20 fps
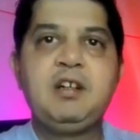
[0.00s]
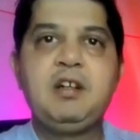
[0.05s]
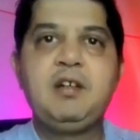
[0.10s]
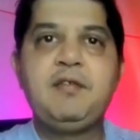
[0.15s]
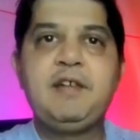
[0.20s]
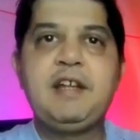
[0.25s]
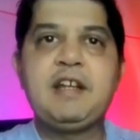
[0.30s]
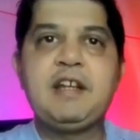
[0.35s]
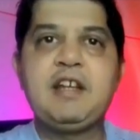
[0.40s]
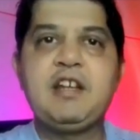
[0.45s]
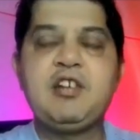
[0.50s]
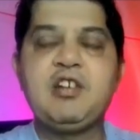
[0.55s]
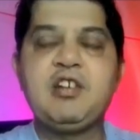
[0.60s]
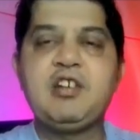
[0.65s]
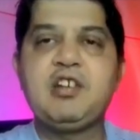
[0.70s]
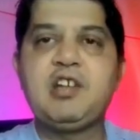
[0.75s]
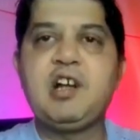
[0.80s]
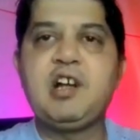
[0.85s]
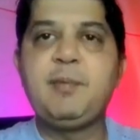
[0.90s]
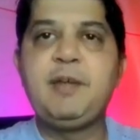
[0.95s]
When I click
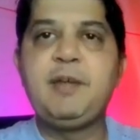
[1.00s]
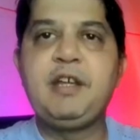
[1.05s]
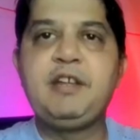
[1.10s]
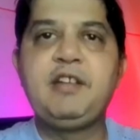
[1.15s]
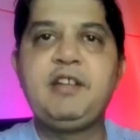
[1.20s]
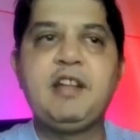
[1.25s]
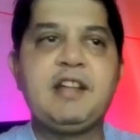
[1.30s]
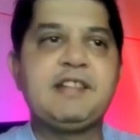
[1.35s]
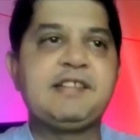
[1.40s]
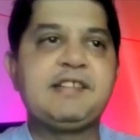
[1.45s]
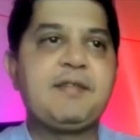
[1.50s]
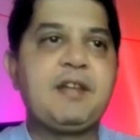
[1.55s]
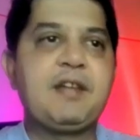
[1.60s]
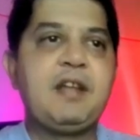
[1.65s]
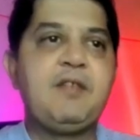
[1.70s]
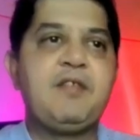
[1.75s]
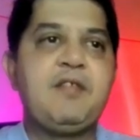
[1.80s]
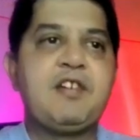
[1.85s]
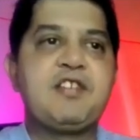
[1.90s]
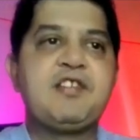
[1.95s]
on comic, there are
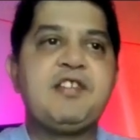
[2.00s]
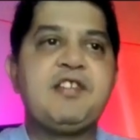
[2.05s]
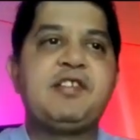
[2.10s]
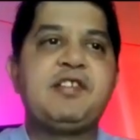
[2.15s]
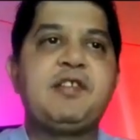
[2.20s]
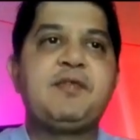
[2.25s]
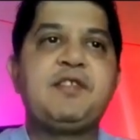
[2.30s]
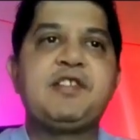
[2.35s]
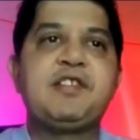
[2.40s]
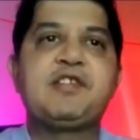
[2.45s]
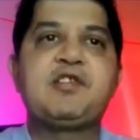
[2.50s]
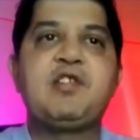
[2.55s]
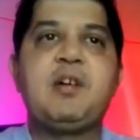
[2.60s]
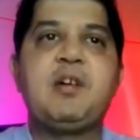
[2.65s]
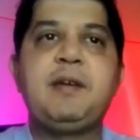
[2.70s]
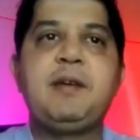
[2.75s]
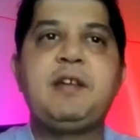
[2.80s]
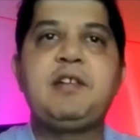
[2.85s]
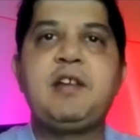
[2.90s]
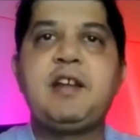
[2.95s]
several versions of this
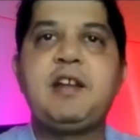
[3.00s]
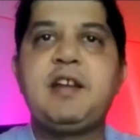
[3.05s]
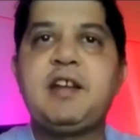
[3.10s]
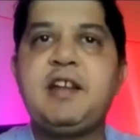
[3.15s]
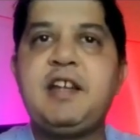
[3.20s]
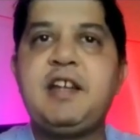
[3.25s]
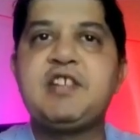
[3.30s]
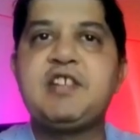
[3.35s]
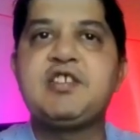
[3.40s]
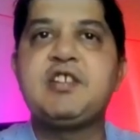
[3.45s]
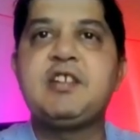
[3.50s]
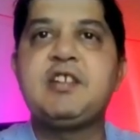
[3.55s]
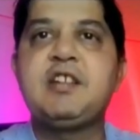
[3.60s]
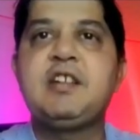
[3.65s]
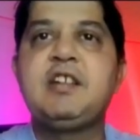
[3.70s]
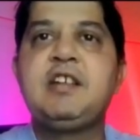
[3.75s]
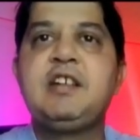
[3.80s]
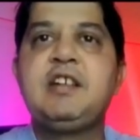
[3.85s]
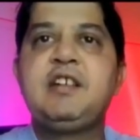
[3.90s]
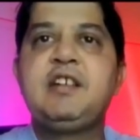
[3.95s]
comic
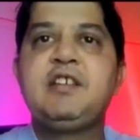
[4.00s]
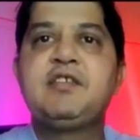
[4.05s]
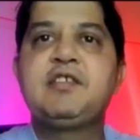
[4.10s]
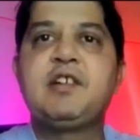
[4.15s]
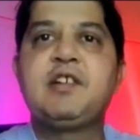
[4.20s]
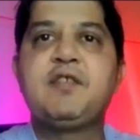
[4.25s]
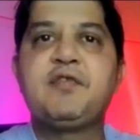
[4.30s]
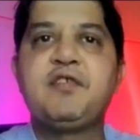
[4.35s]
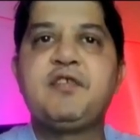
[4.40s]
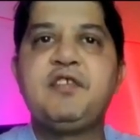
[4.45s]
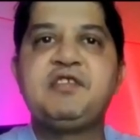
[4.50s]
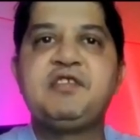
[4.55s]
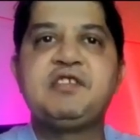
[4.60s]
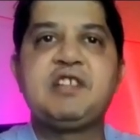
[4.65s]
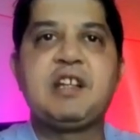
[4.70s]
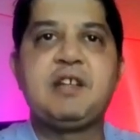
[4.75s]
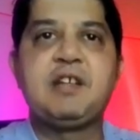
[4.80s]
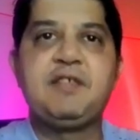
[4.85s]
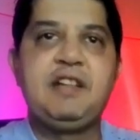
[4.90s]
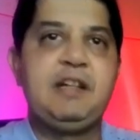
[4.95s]
creation softwares which
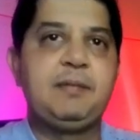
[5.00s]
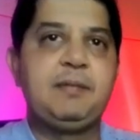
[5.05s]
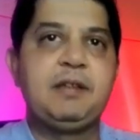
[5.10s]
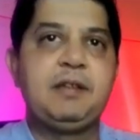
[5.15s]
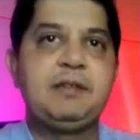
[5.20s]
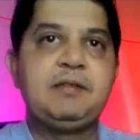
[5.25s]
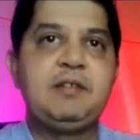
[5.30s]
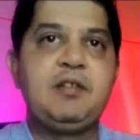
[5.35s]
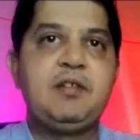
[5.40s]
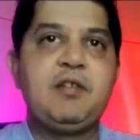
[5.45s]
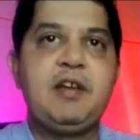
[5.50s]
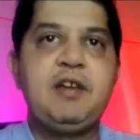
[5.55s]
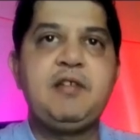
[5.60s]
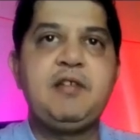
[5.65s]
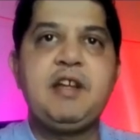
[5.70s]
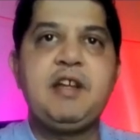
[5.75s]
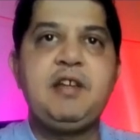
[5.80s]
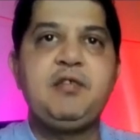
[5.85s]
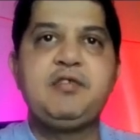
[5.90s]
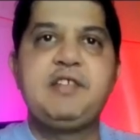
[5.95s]
are available. Okay, you
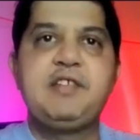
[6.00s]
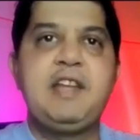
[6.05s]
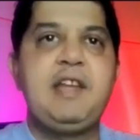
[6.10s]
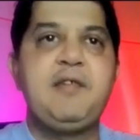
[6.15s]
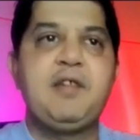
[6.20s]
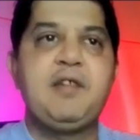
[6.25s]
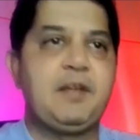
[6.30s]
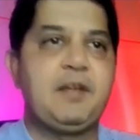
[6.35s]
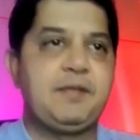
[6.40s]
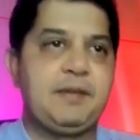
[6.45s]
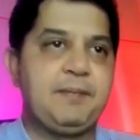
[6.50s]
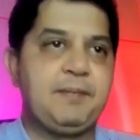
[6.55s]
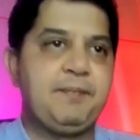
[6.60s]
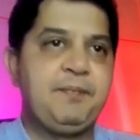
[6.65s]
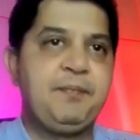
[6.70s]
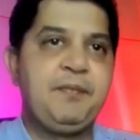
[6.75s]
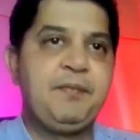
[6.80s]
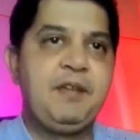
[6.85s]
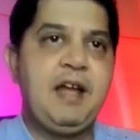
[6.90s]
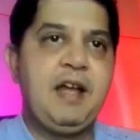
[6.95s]
can use any one of them.
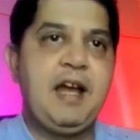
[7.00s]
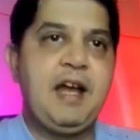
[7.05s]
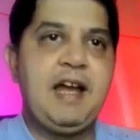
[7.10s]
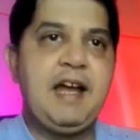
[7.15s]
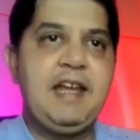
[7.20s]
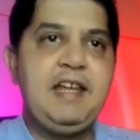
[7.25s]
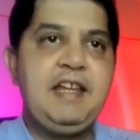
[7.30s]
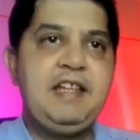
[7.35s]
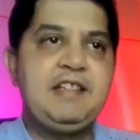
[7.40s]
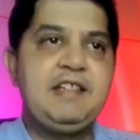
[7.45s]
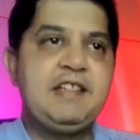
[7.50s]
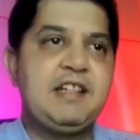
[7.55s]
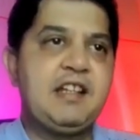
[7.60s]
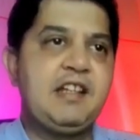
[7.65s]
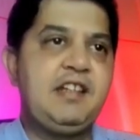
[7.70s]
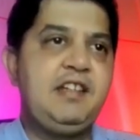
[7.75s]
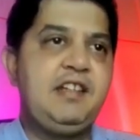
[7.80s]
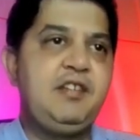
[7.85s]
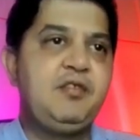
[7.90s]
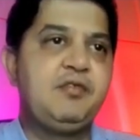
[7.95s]
I
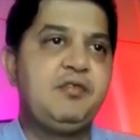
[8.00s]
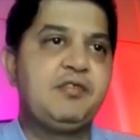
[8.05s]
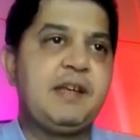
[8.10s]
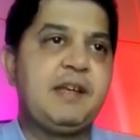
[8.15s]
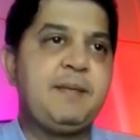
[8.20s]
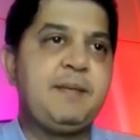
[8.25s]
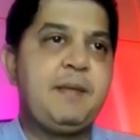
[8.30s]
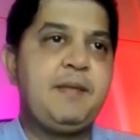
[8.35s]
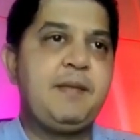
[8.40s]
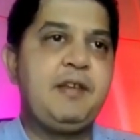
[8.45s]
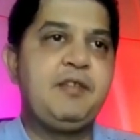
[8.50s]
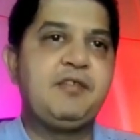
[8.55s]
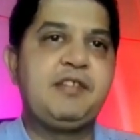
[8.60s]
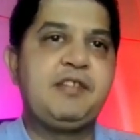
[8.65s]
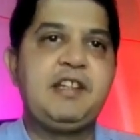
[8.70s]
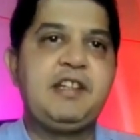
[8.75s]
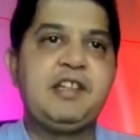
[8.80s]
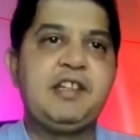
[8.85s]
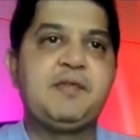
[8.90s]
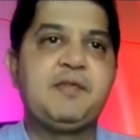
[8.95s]
may be
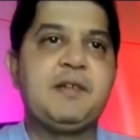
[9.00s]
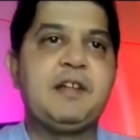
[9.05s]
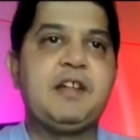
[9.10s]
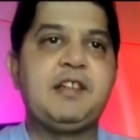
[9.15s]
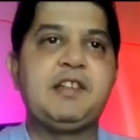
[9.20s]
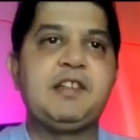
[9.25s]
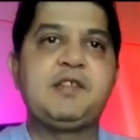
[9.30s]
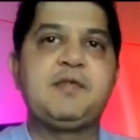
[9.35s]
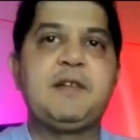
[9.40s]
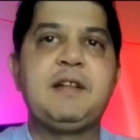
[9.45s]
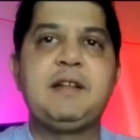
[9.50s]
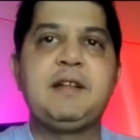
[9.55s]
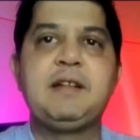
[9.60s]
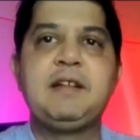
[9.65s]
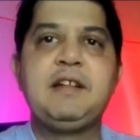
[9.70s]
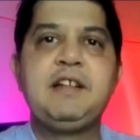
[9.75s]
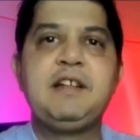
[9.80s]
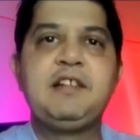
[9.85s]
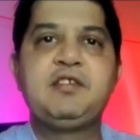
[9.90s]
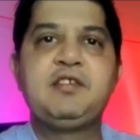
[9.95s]
using this one or this one.
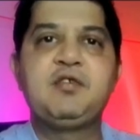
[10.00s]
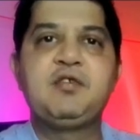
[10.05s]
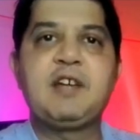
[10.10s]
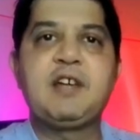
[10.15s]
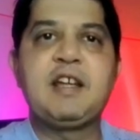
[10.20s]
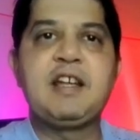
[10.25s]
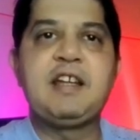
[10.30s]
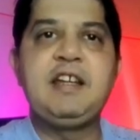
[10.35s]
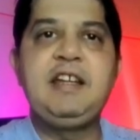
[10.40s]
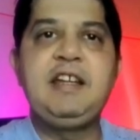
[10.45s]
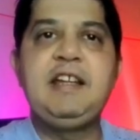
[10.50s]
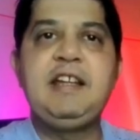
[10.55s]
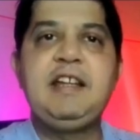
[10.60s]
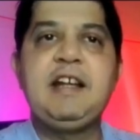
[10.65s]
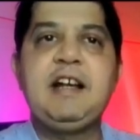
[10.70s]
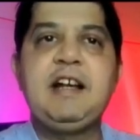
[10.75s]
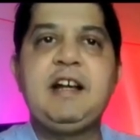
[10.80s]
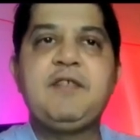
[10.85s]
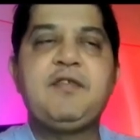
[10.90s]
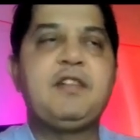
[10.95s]
So
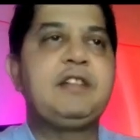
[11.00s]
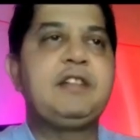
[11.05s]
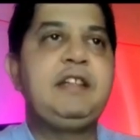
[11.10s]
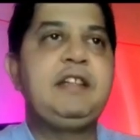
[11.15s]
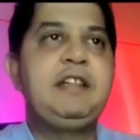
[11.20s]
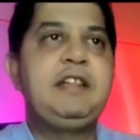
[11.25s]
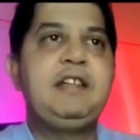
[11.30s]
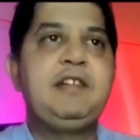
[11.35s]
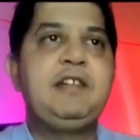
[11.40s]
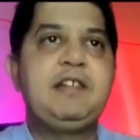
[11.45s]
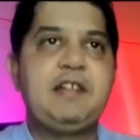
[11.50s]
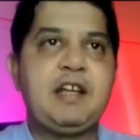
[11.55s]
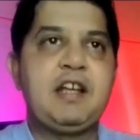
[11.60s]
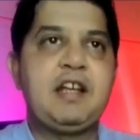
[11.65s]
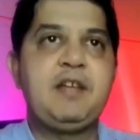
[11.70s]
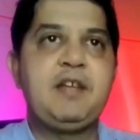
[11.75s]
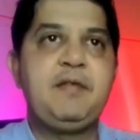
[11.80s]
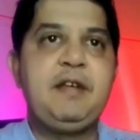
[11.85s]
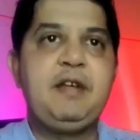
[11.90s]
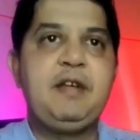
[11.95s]
currently, for the
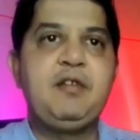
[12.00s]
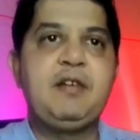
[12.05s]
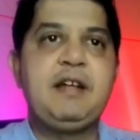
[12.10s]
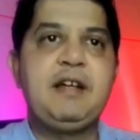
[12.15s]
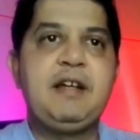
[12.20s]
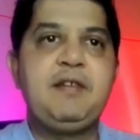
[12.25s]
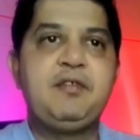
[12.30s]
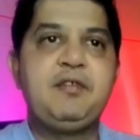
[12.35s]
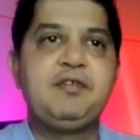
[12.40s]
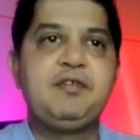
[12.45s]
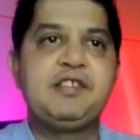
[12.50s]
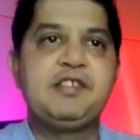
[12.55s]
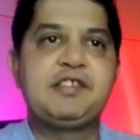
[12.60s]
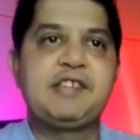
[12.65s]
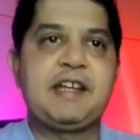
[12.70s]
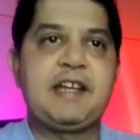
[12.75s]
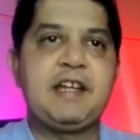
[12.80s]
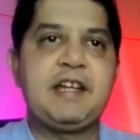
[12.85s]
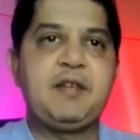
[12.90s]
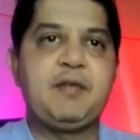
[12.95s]
current video, I have used this
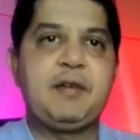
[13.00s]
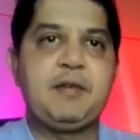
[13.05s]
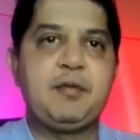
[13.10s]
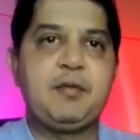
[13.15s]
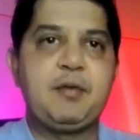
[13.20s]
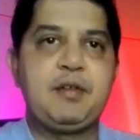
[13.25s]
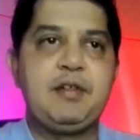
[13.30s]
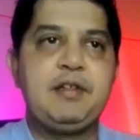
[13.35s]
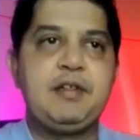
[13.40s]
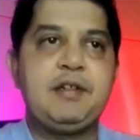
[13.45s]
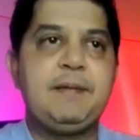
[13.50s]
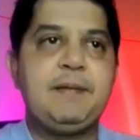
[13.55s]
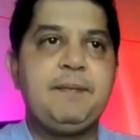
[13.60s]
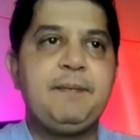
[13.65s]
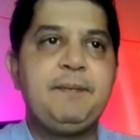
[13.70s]
second one over here.